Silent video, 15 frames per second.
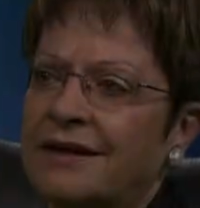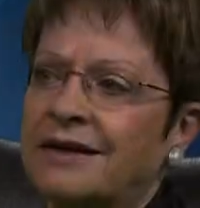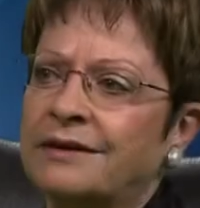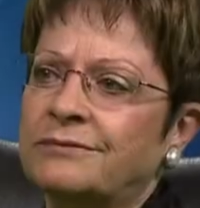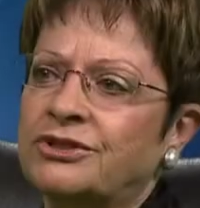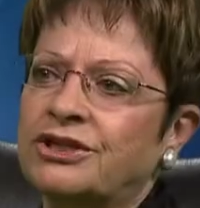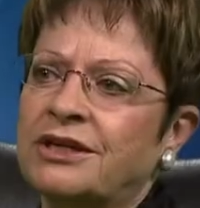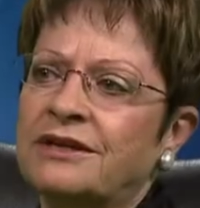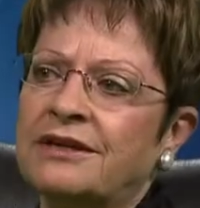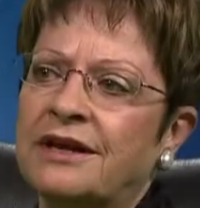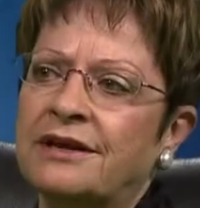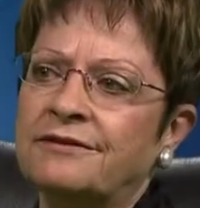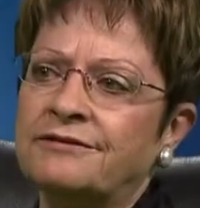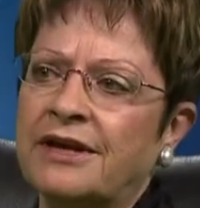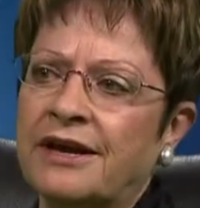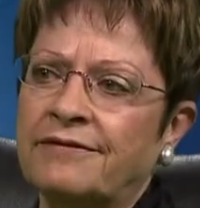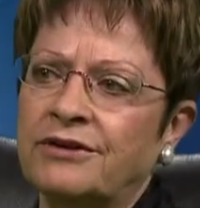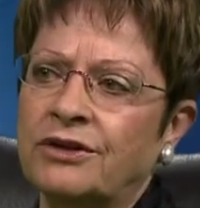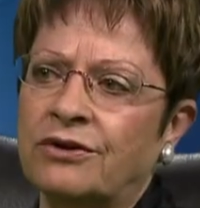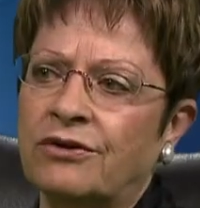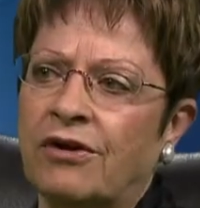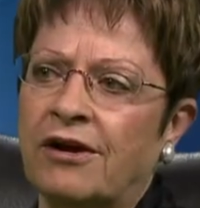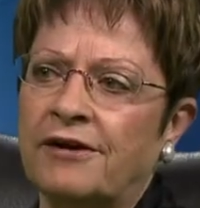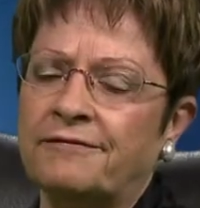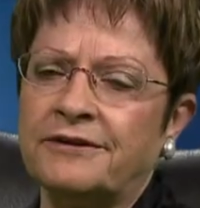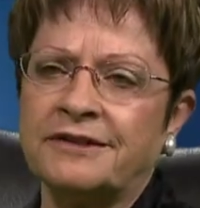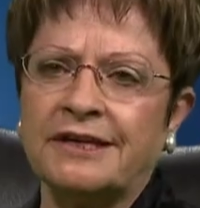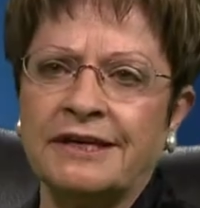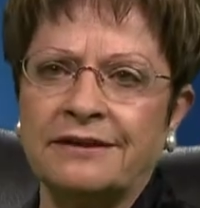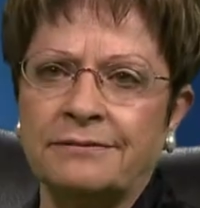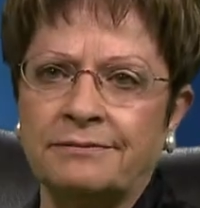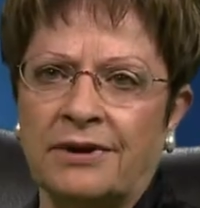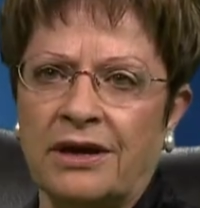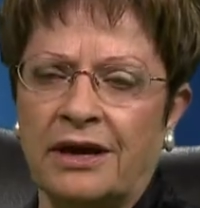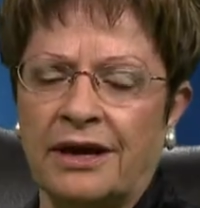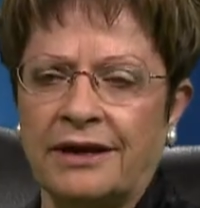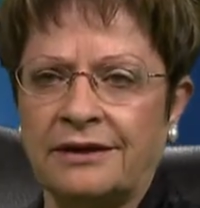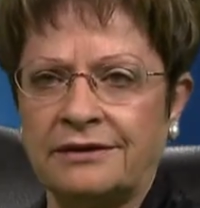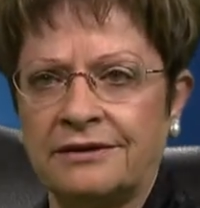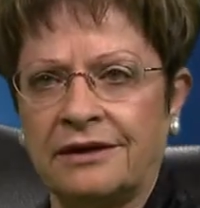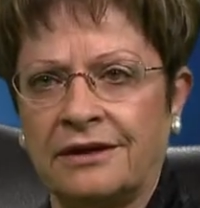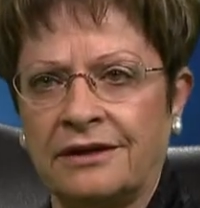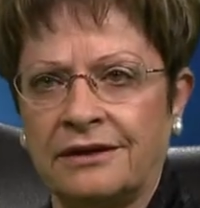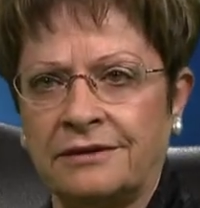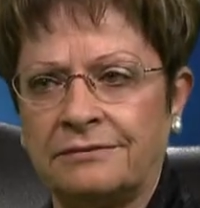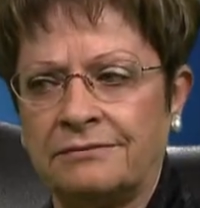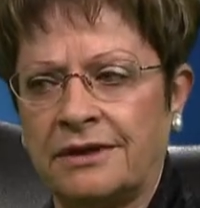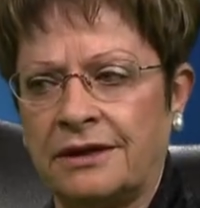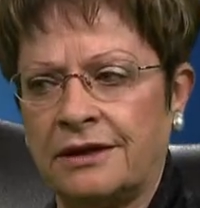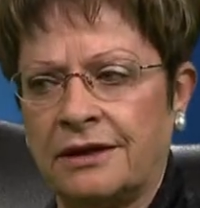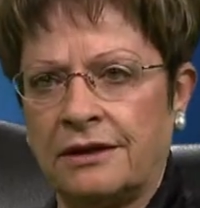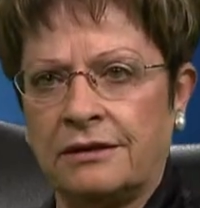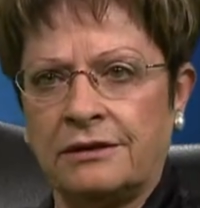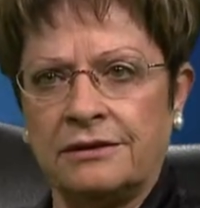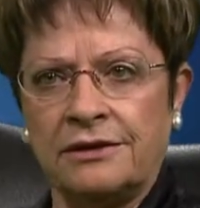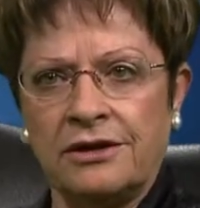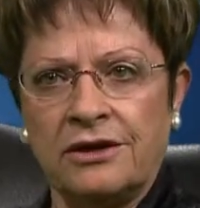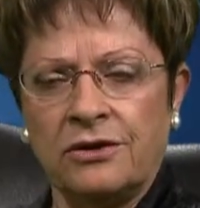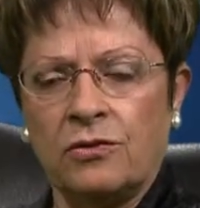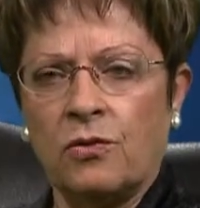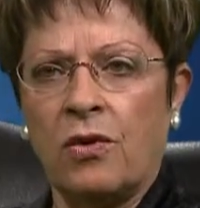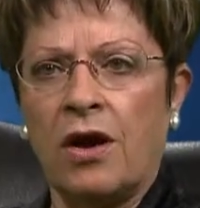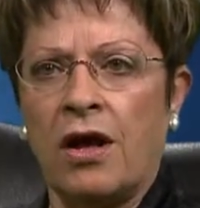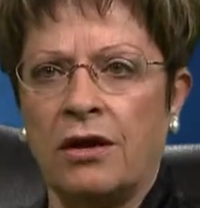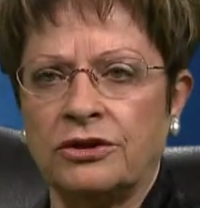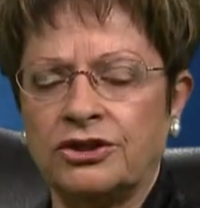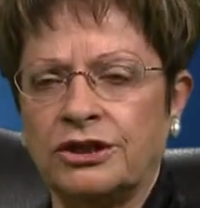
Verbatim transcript: Um, she loved having her office hidden behind a, a little wall.